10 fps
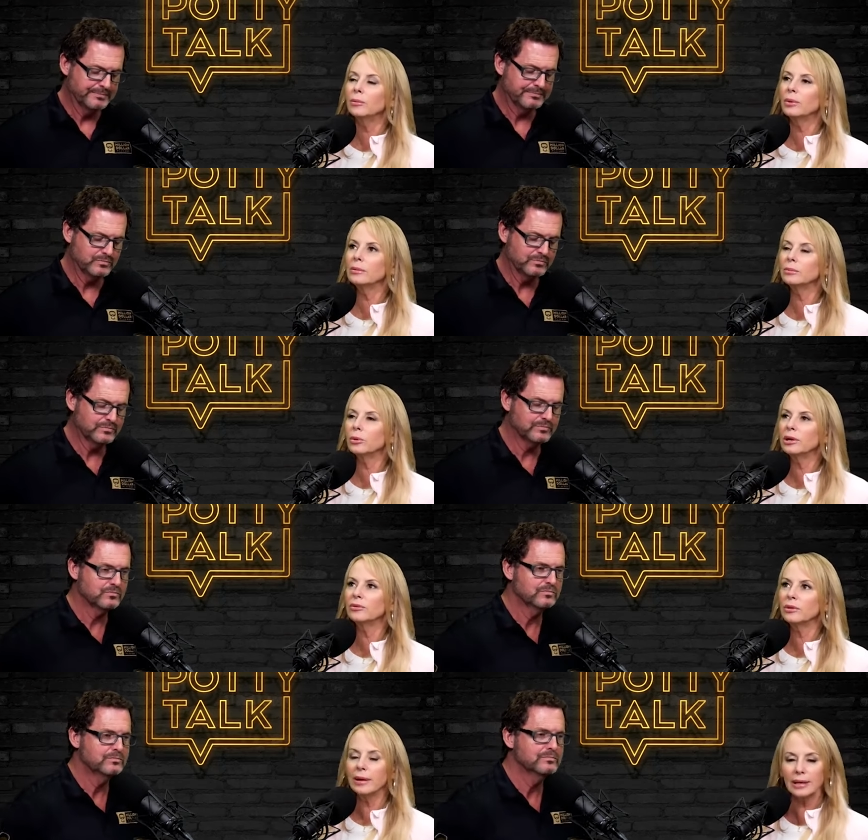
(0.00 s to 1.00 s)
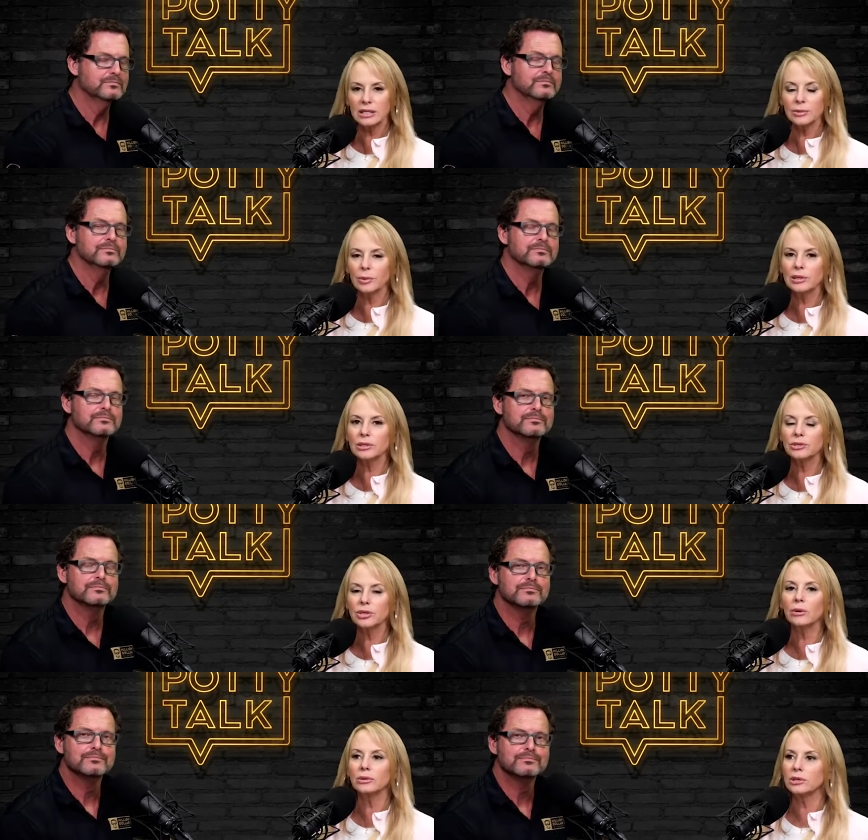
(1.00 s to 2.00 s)
Speaker 1: And then and working for the right customer, Missus
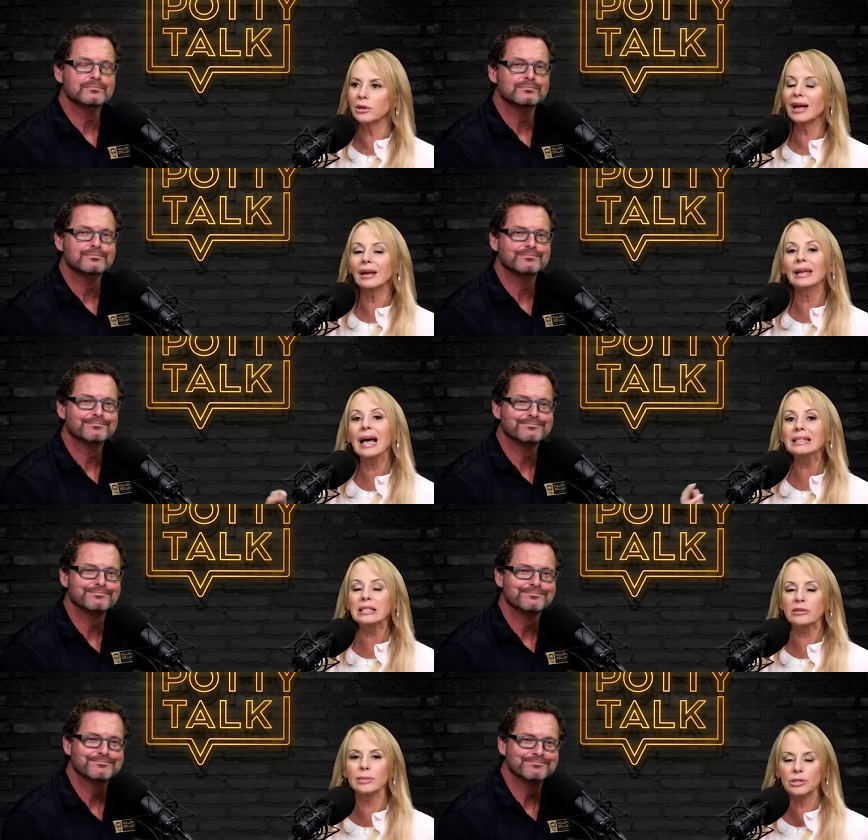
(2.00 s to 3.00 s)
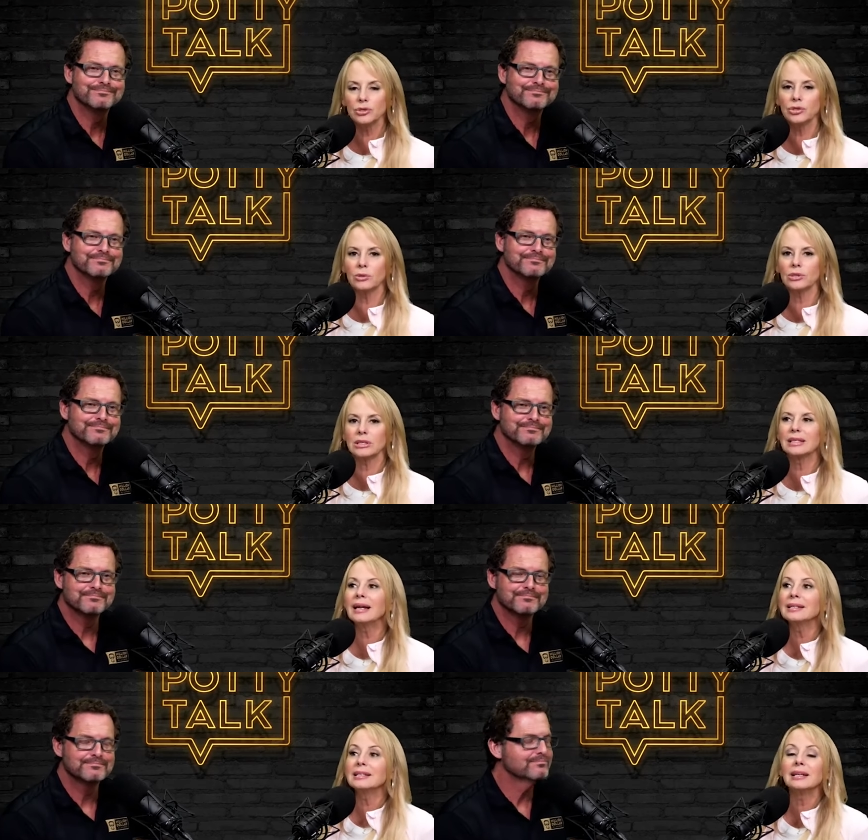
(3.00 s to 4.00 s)
Jones. You've got lots of Missus Joneses,
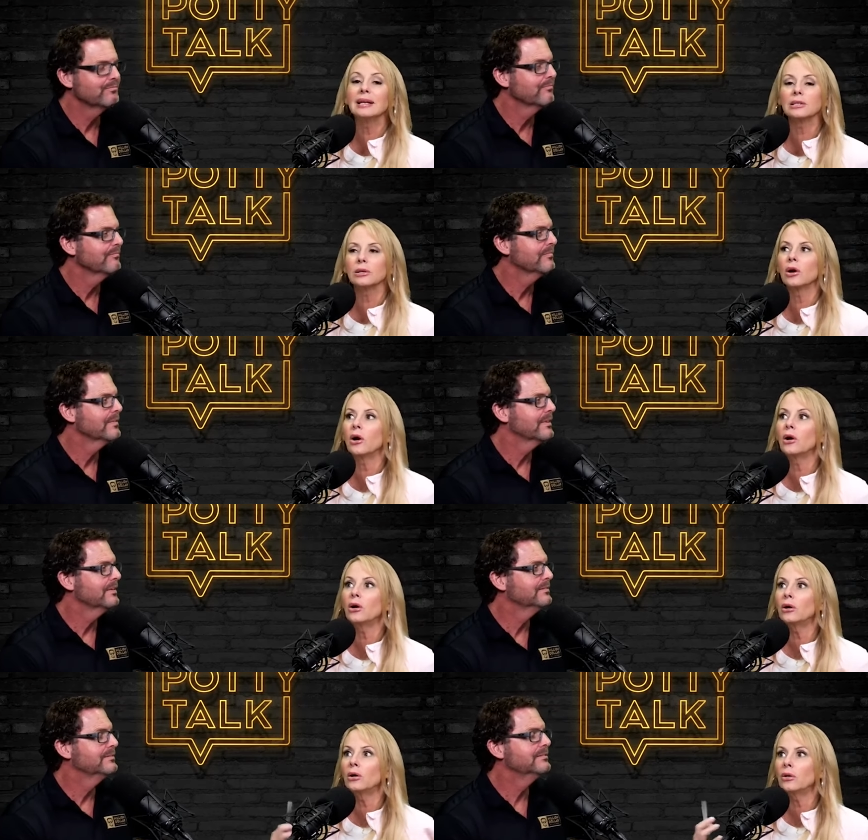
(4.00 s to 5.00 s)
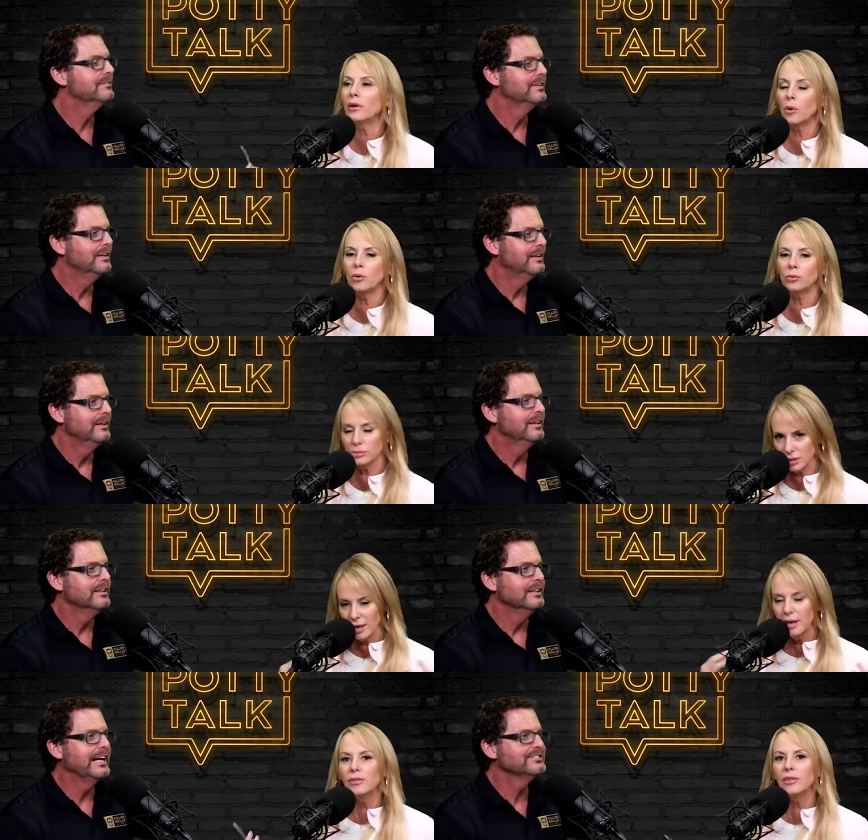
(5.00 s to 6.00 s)
lots and lots. Look at all the homes
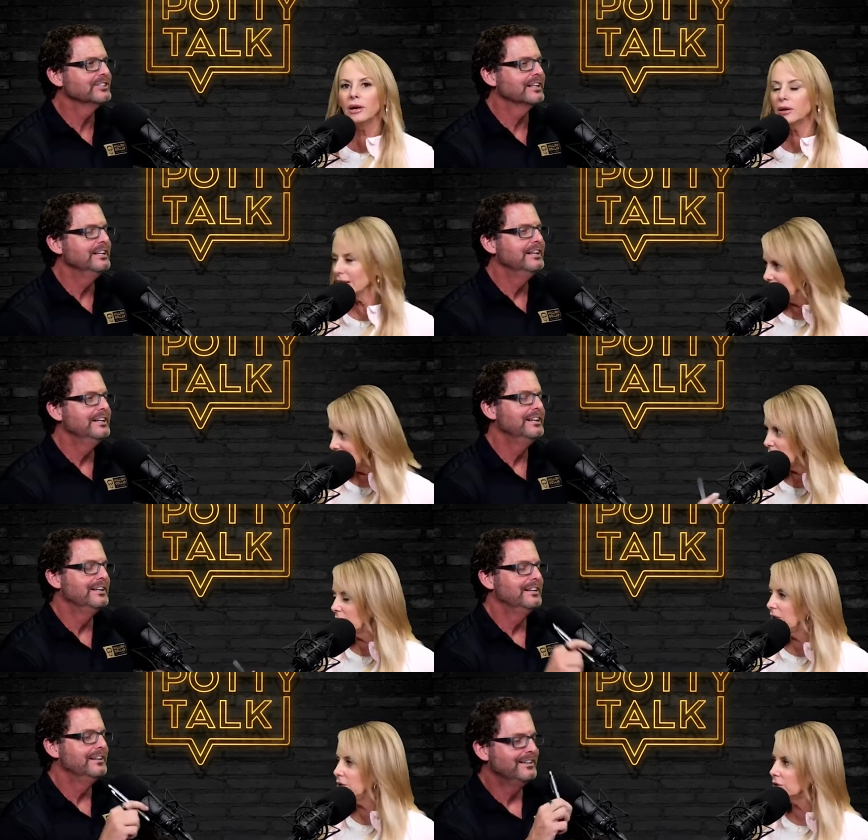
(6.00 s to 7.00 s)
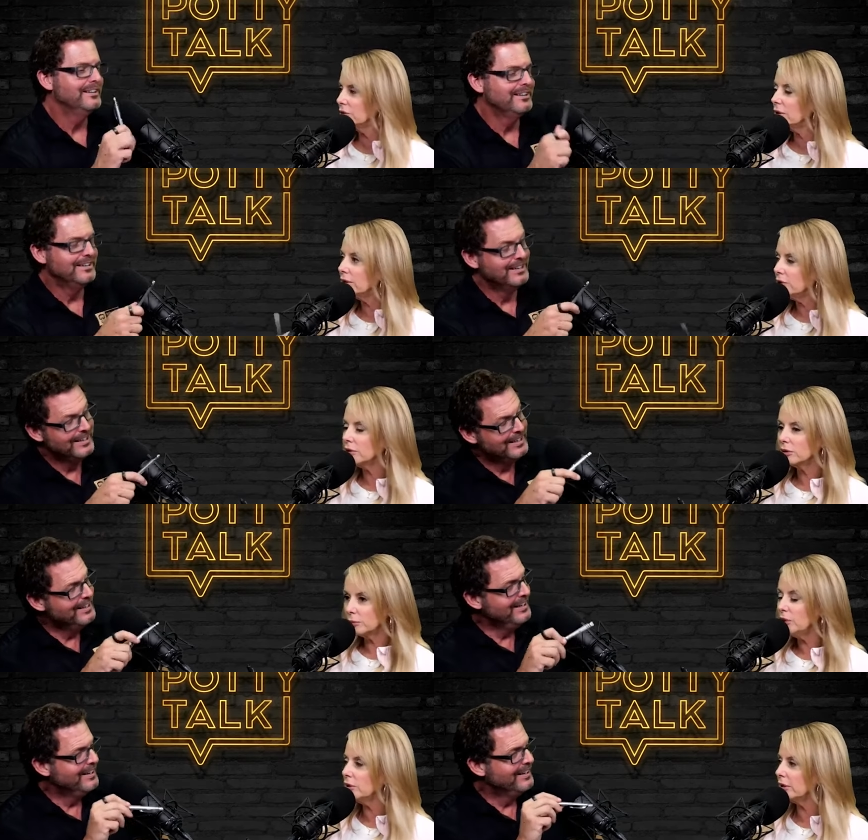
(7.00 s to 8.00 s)
Speaker 2: lots that of, are that are in your in your
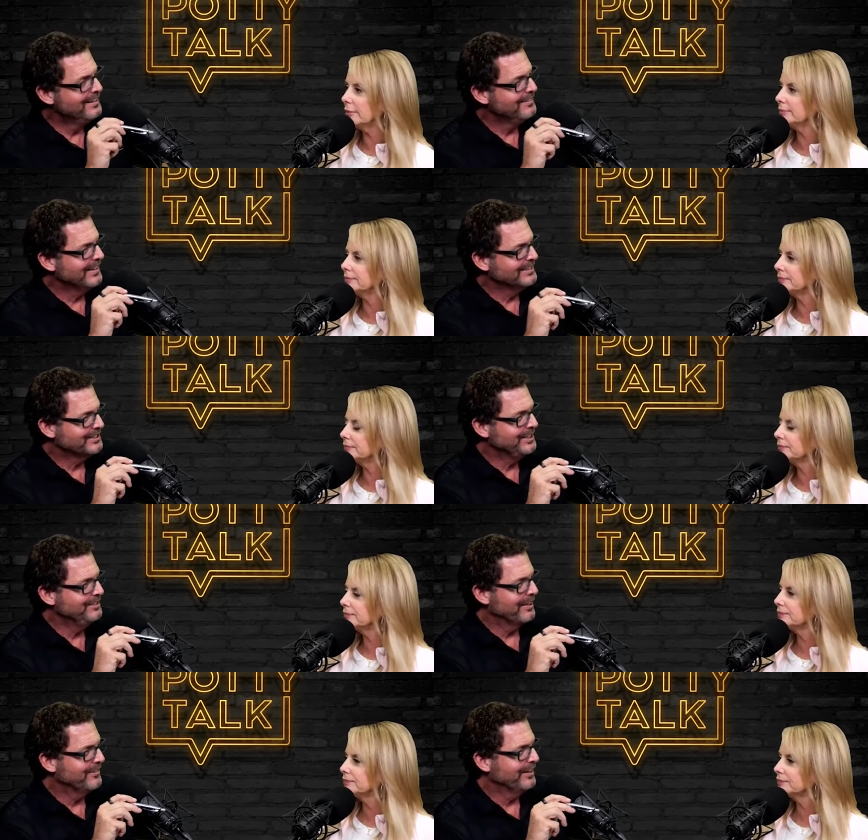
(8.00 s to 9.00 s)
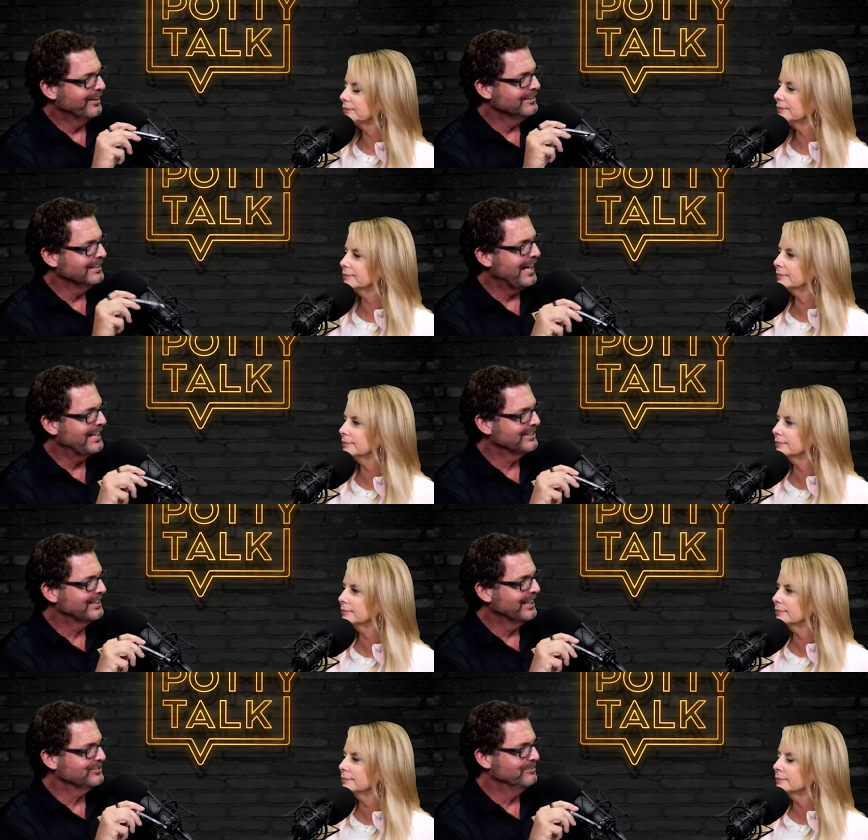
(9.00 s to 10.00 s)
community. That's a key right there. Lots of
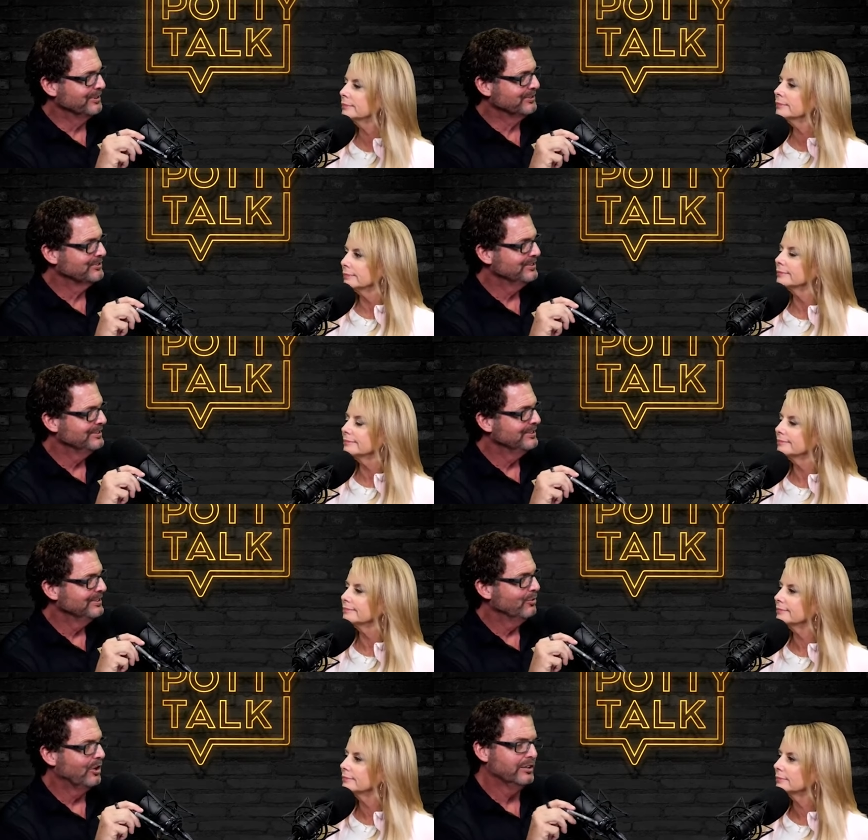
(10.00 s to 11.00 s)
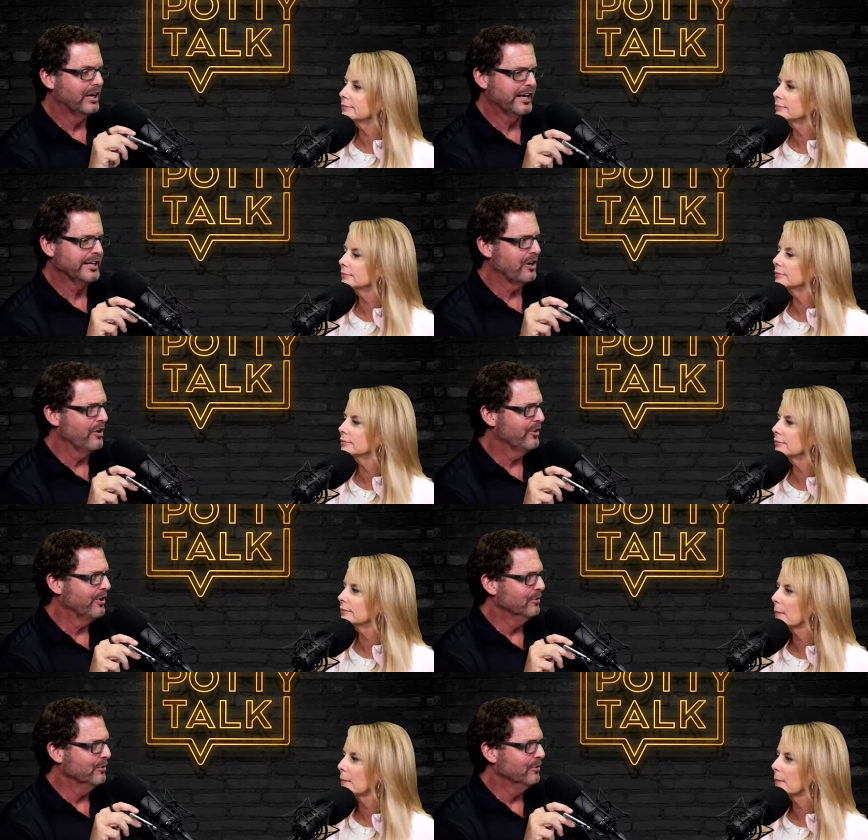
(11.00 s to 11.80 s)
customers. Mm-hmm. Well, I got all their